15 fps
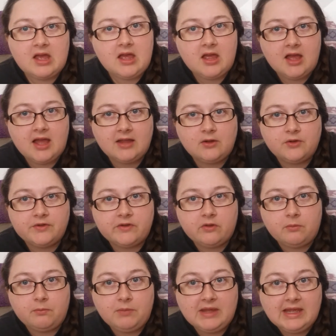I got
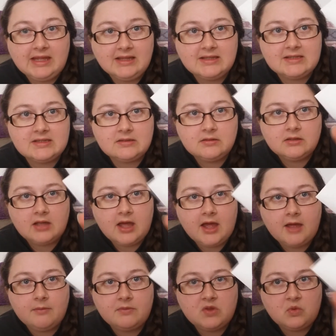some beads
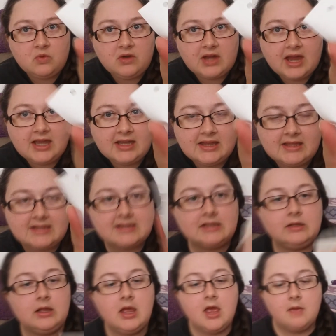that were again in these
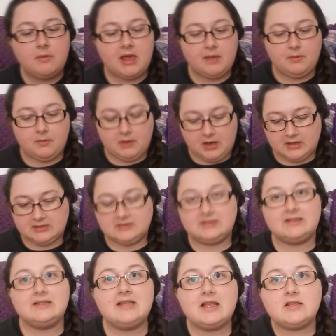little paper parcels
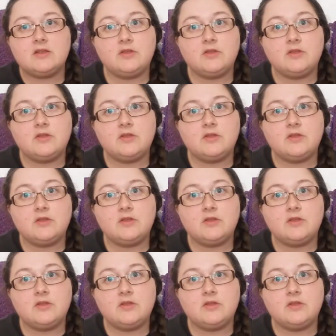instead.